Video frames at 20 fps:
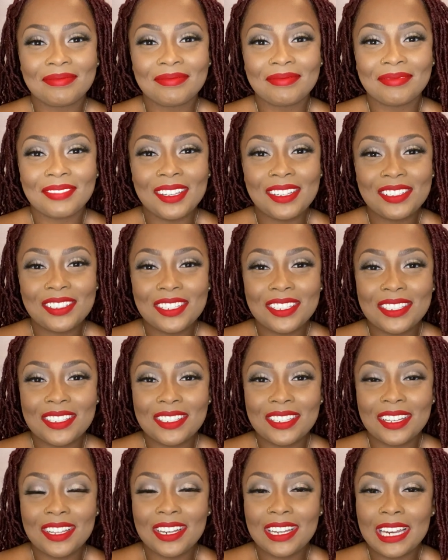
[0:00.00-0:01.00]
And just
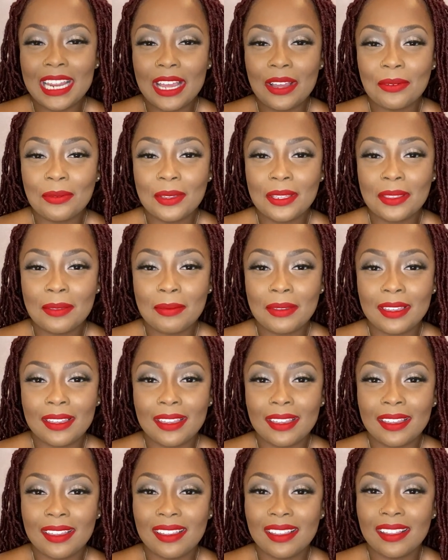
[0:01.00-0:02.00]
sticking it out with
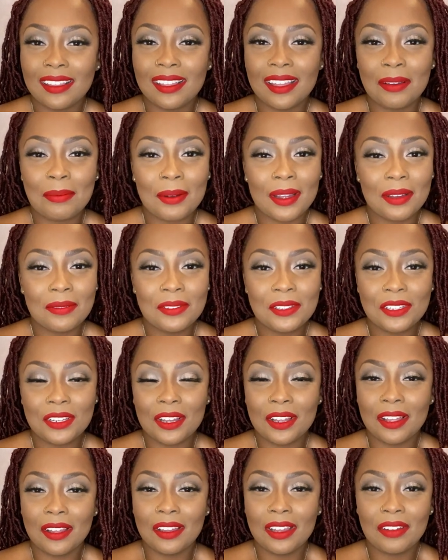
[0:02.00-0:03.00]
me. I promise
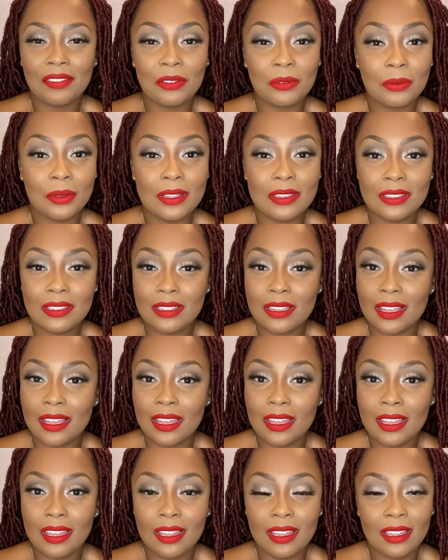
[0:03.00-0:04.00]
y'all, every
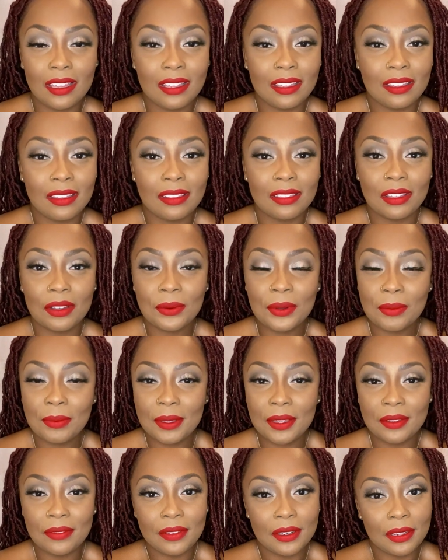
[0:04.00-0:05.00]
Wednesday there will be
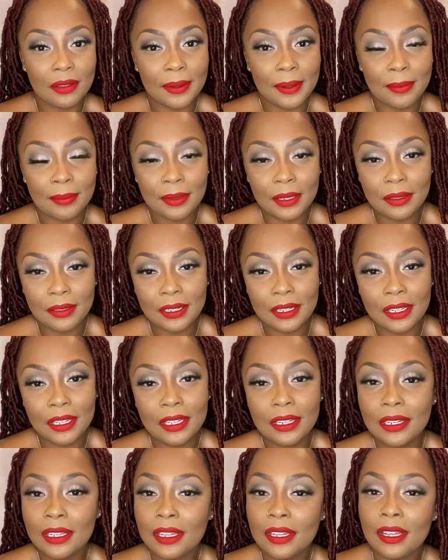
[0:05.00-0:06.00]
a video
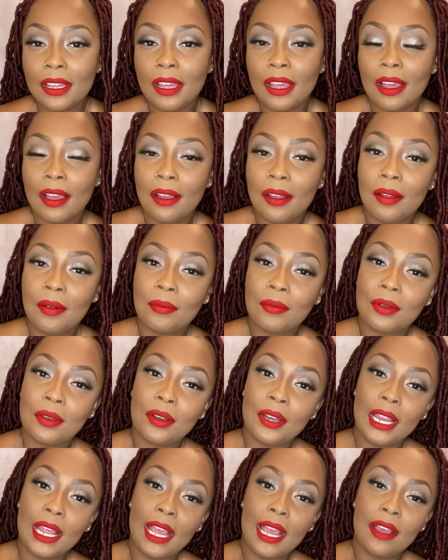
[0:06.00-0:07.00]
uploaded. I'm
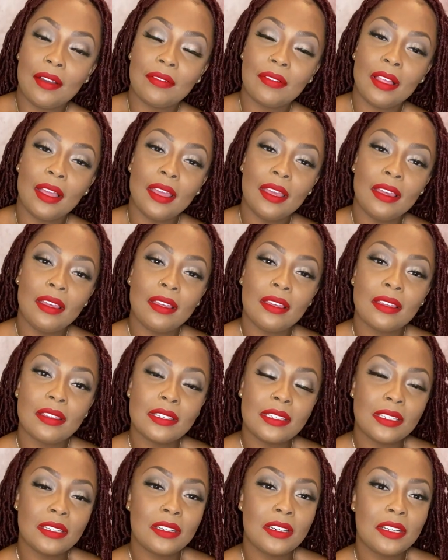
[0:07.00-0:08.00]
gonna have like a
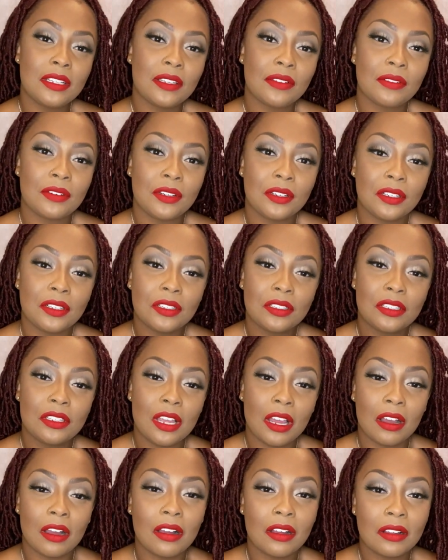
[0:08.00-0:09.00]
series of girl
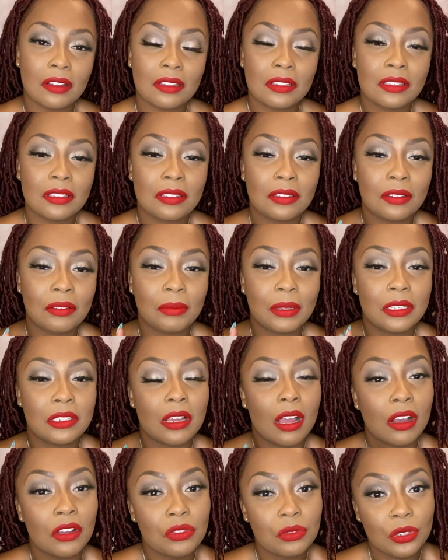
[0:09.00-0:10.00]
talks. Gonna be
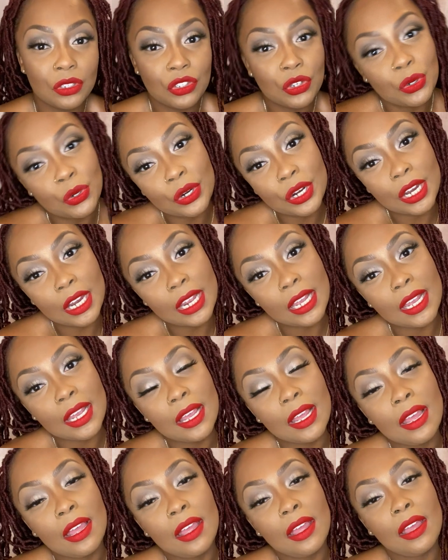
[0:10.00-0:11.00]
talks with Torie.
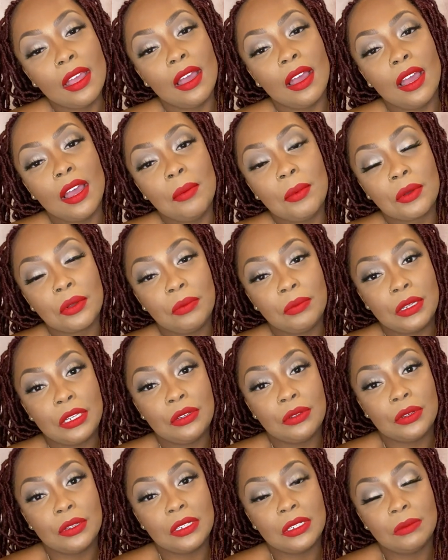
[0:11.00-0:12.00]
I'm gonna be
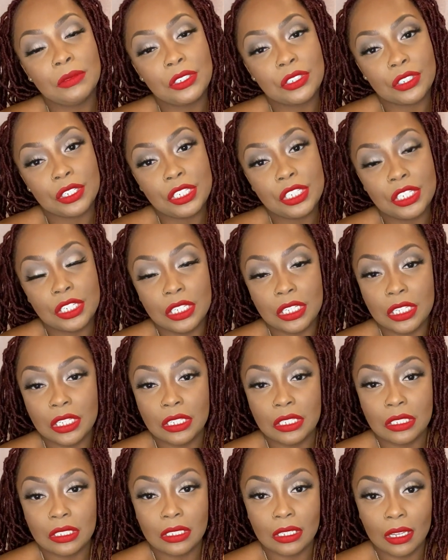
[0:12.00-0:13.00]
doing
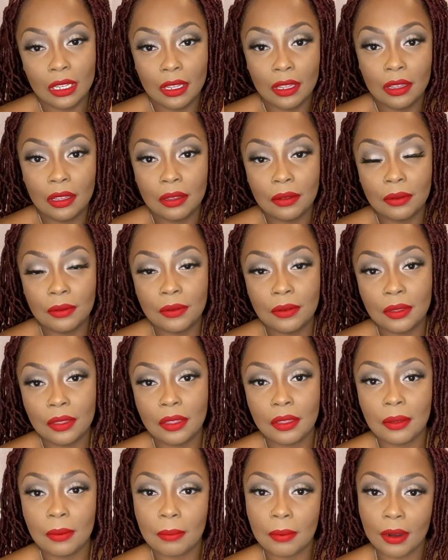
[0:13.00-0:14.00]
demonstrations of
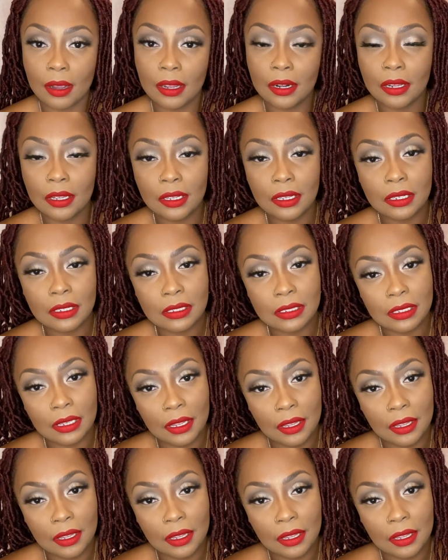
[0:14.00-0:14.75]
products,